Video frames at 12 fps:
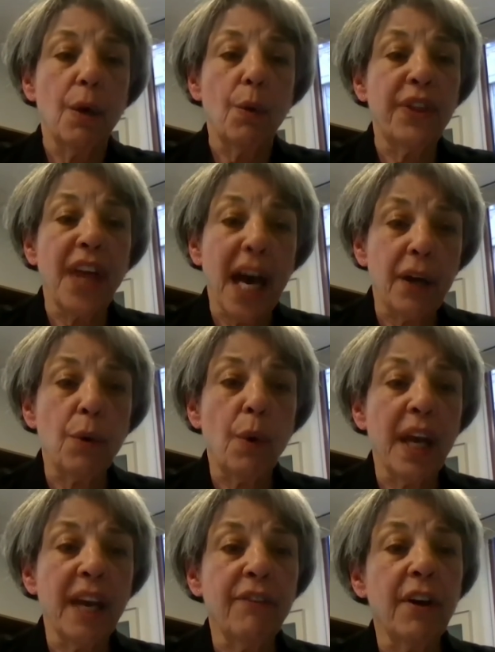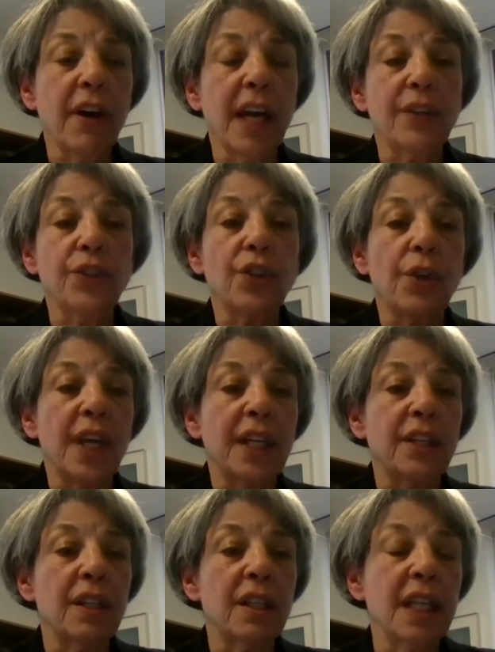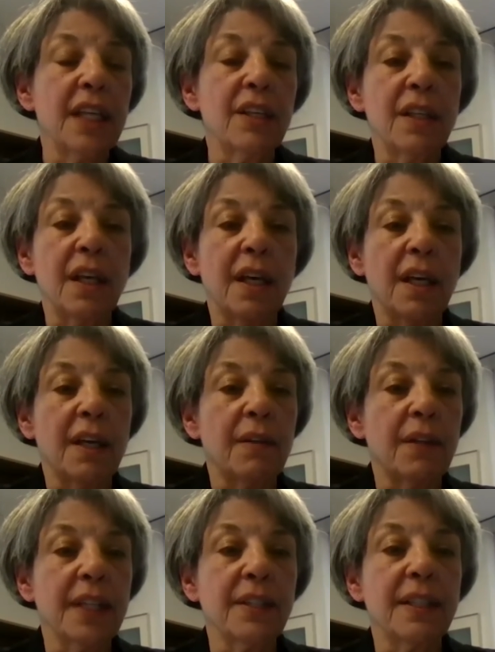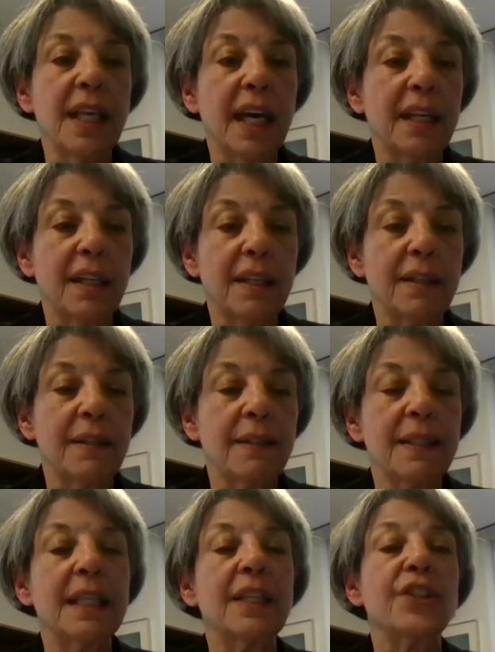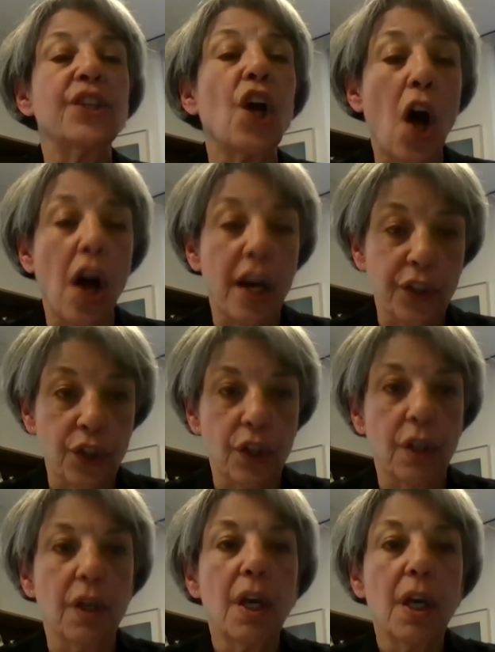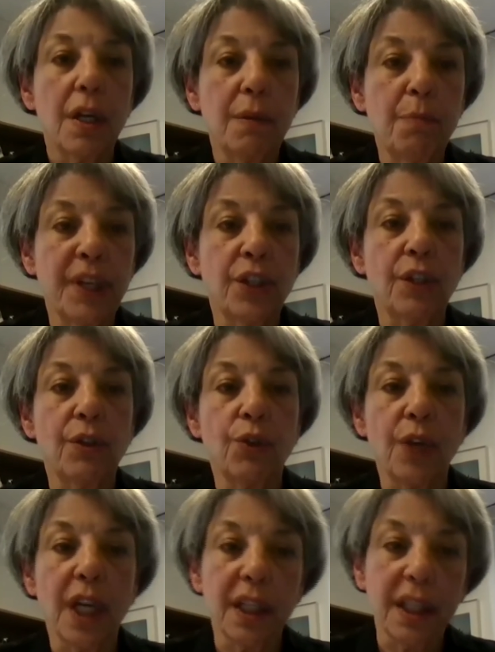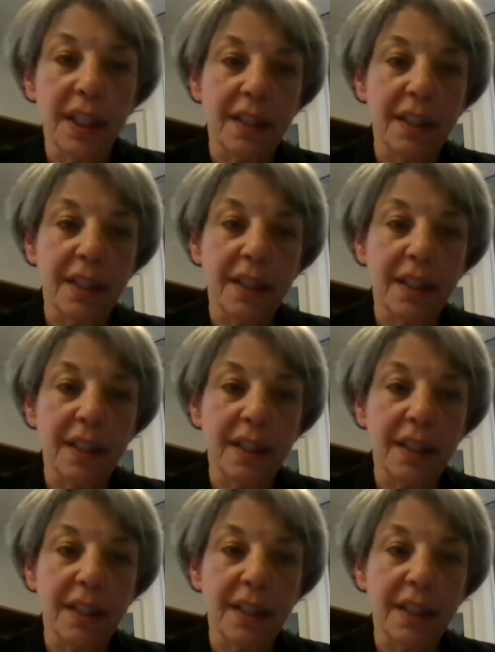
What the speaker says: without a waiver, and so that's not seen as a coster in budget neutrality.